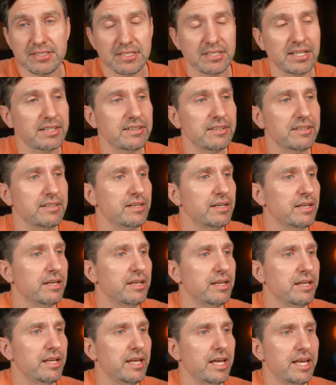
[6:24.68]
selected.
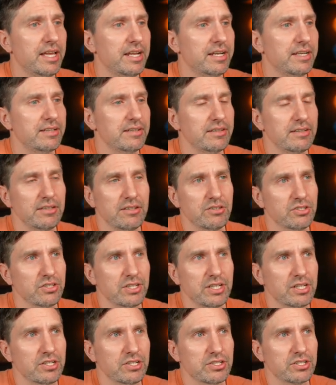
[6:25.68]
And usually
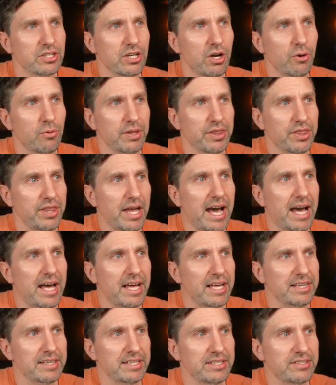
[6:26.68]
you can just go with
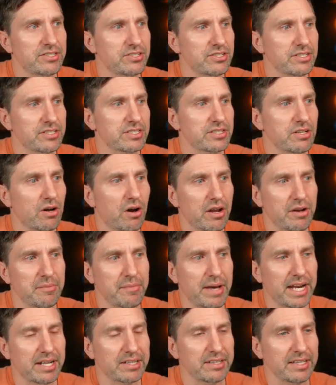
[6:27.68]
that, and this just
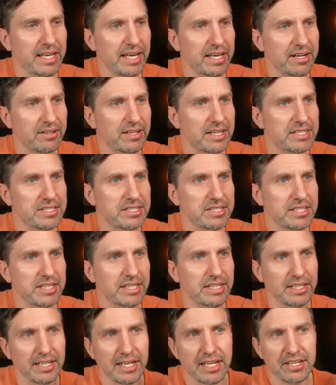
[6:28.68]
automatically analyzes it and